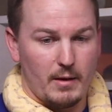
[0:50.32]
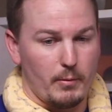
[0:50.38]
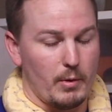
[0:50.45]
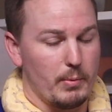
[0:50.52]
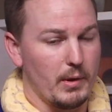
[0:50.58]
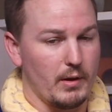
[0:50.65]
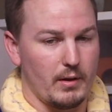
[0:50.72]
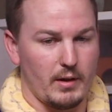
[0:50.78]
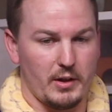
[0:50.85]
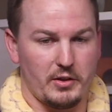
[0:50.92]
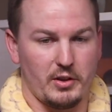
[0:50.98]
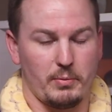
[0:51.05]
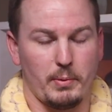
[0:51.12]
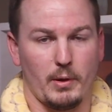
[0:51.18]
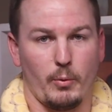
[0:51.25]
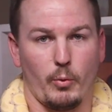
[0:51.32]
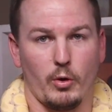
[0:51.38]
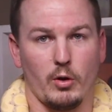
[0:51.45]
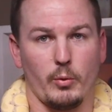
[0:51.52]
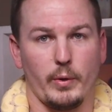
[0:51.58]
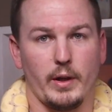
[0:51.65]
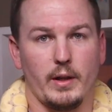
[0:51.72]
it's just been a
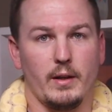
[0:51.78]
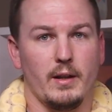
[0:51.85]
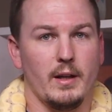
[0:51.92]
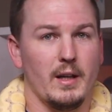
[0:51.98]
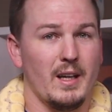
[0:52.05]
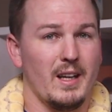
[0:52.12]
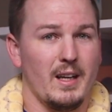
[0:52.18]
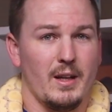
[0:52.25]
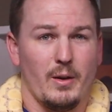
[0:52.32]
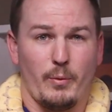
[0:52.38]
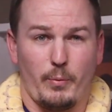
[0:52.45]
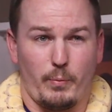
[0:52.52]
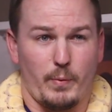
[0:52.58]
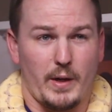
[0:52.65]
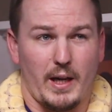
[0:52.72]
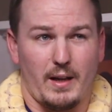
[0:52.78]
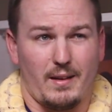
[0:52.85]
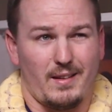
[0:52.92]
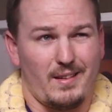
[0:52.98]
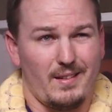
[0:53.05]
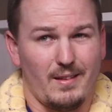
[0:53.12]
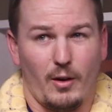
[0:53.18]
whirlwind. Got
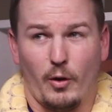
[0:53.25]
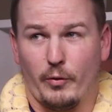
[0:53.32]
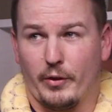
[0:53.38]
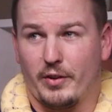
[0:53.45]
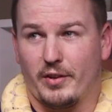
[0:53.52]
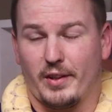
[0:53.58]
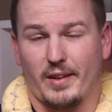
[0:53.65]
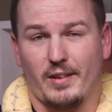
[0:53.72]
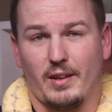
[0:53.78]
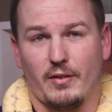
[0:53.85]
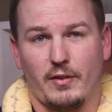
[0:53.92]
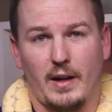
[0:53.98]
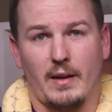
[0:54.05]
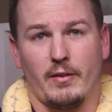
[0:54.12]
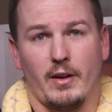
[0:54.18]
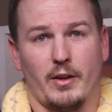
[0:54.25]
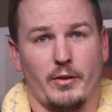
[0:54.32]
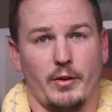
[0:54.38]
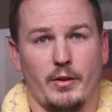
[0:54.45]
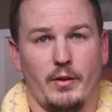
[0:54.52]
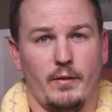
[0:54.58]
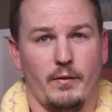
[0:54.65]
over
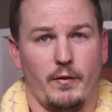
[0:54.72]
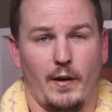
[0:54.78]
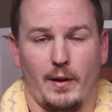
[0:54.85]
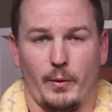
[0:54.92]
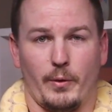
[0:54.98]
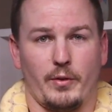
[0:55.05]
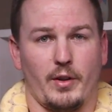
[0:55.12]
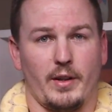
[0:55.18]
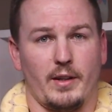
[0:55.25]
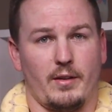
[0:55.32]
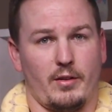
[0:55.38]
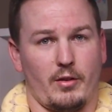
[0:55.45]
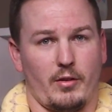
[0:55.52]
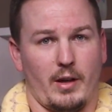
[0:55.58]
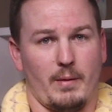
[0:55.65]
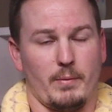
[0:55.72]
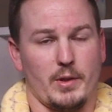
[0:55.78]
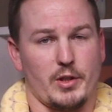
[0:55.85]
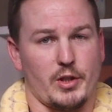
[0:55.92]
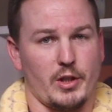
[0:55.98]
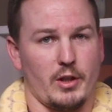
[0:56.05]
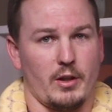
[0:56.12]
6,500 followers on Instagram
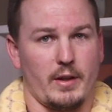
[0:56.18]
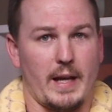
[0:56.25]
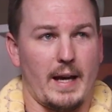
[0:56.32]
this year.